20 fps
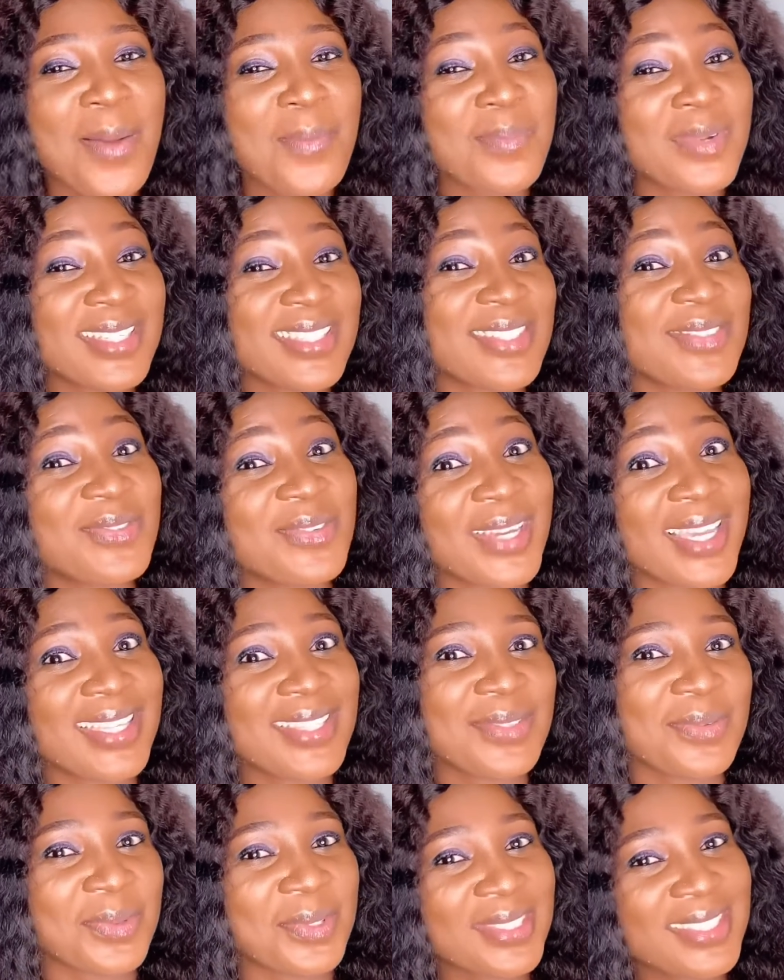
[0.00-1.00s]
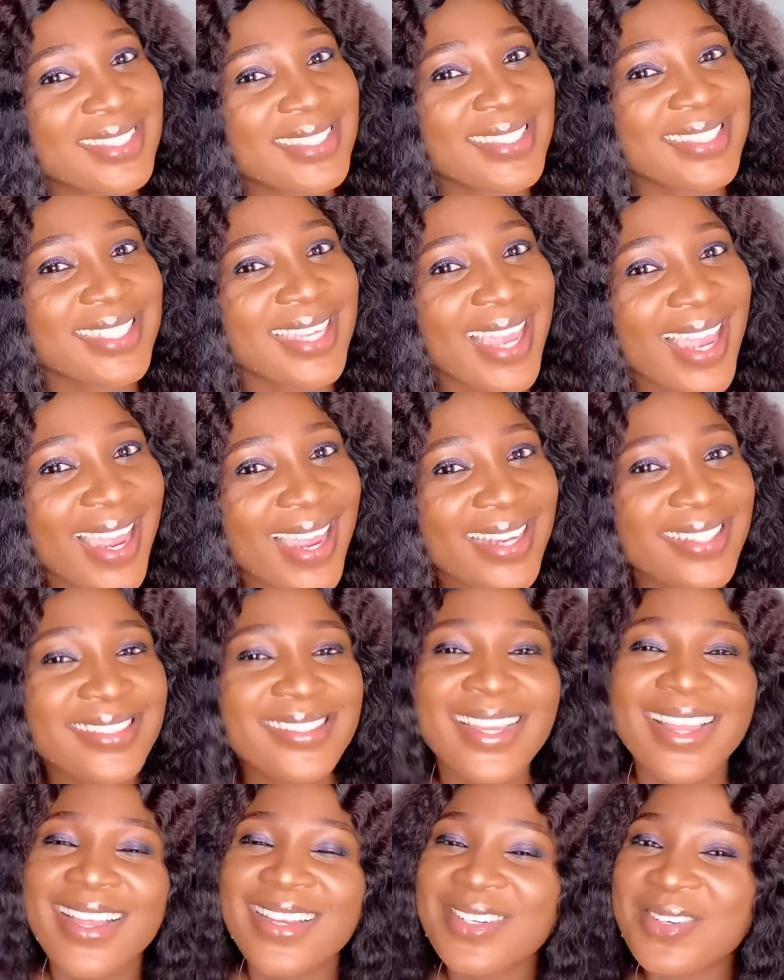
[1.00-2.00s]
Please don't forget to watch to the end.
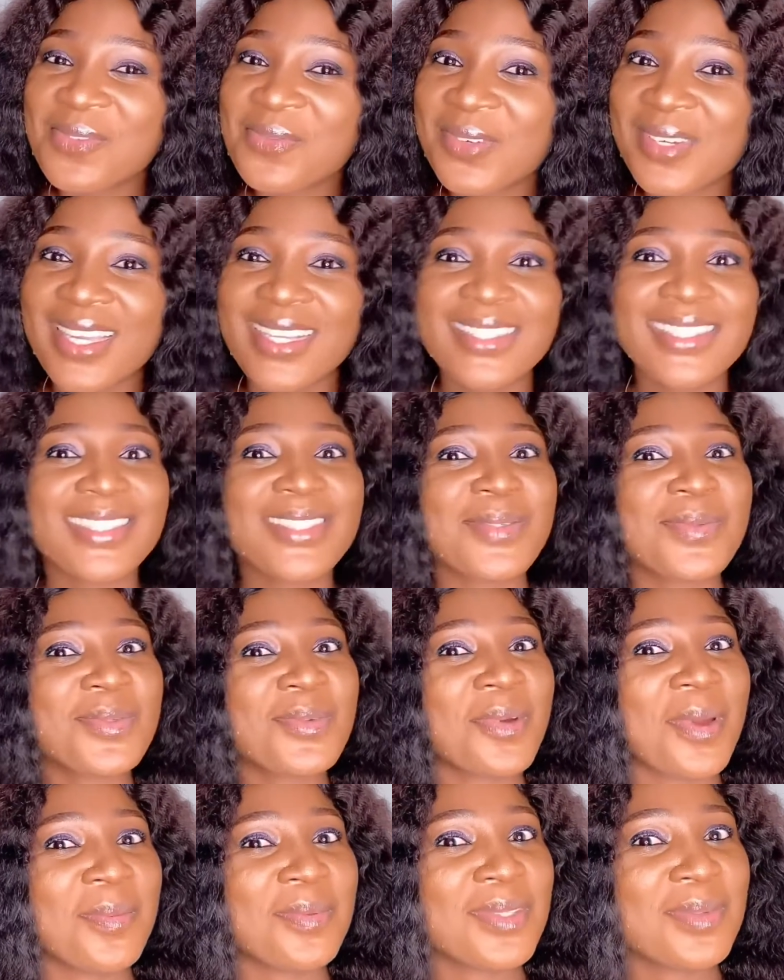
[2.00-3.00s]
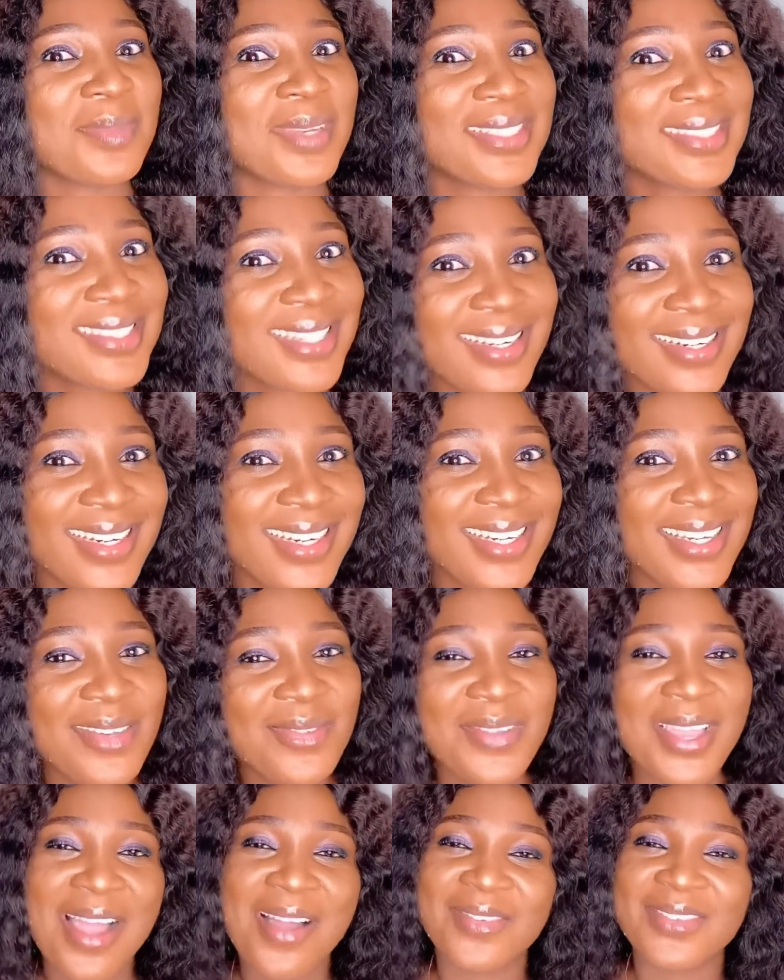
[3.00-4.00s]
Don't forget to subscribe to my channel if
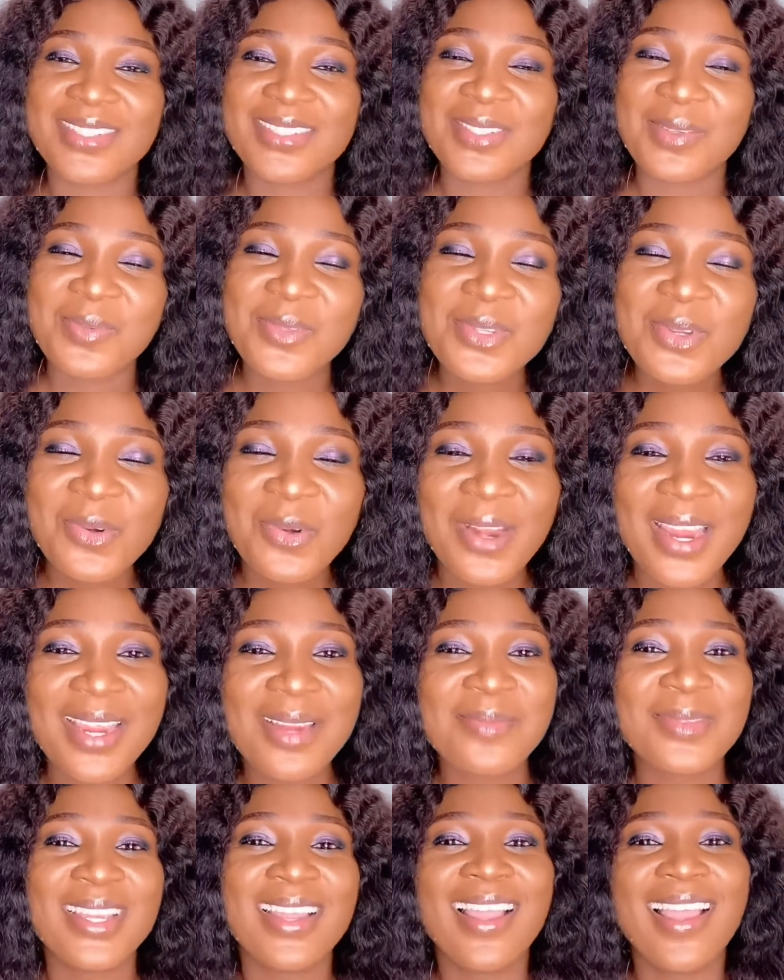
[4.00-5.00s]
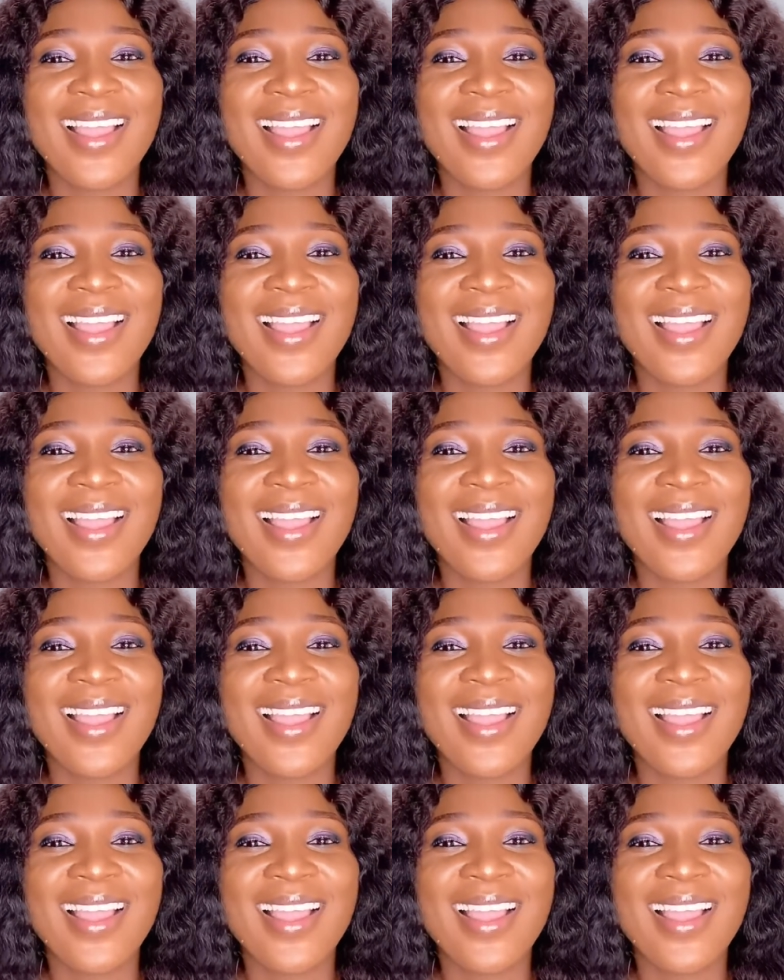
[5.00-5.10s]
you haven't subscribed.